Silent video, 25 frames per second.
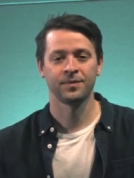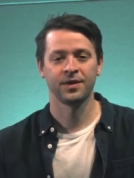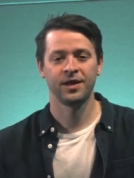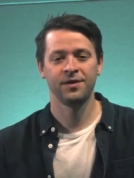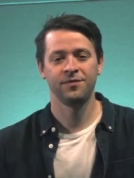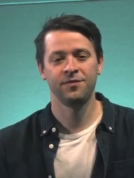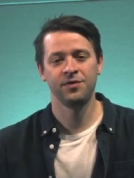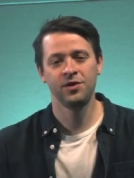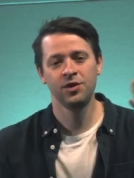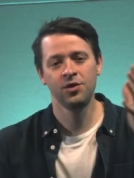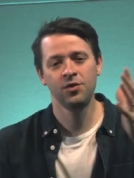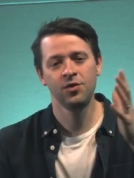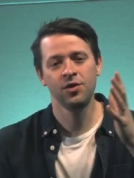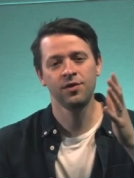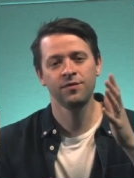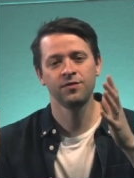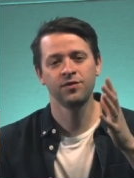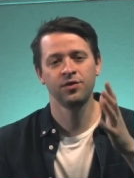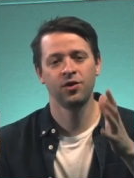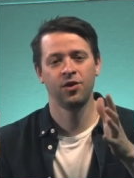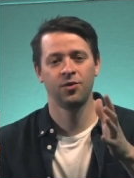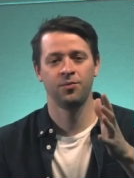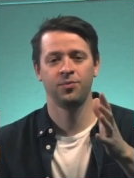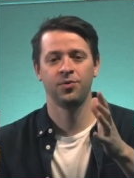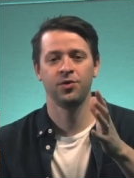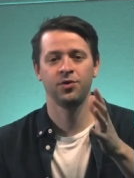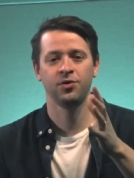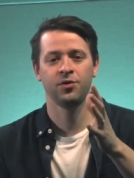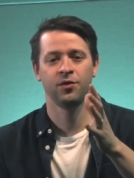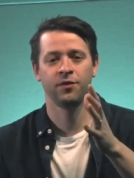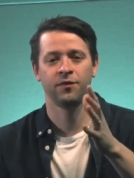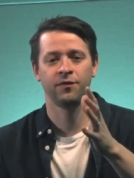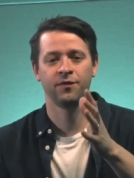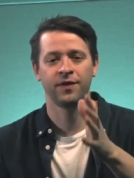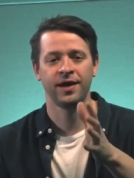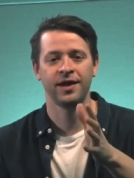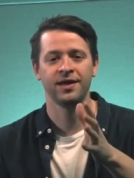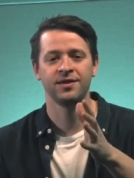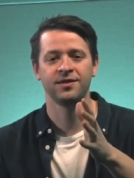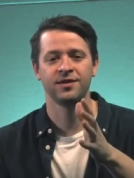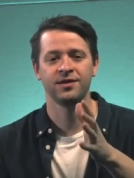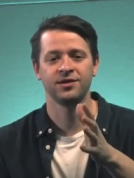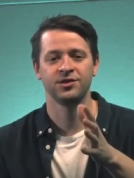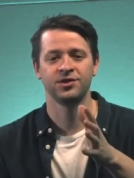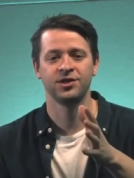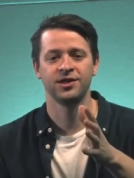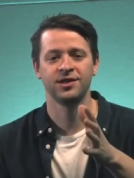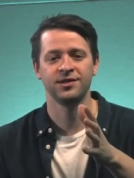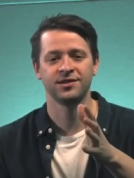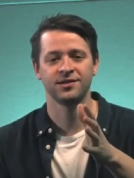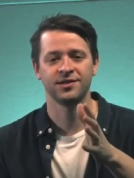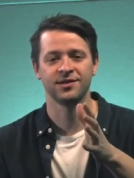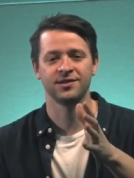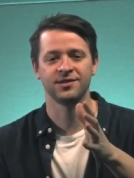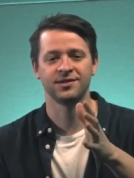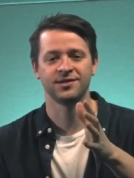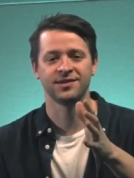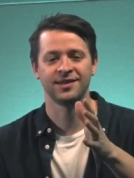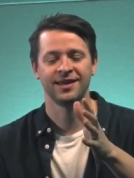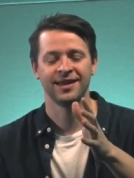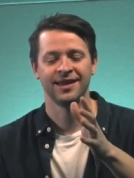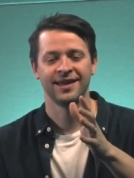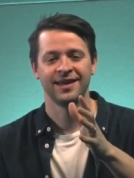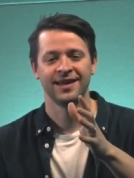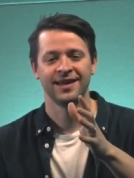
If you have not put your faith in Jesus,